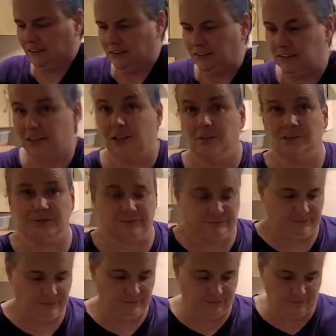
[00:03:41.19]
you know,
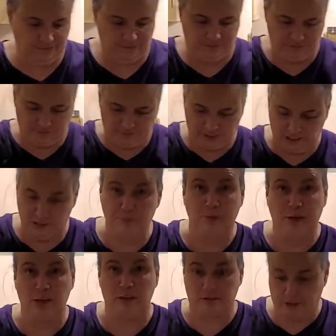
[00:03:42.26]
it's
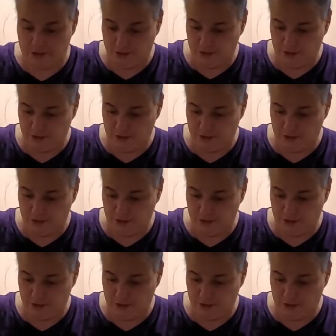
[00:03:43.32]
butter and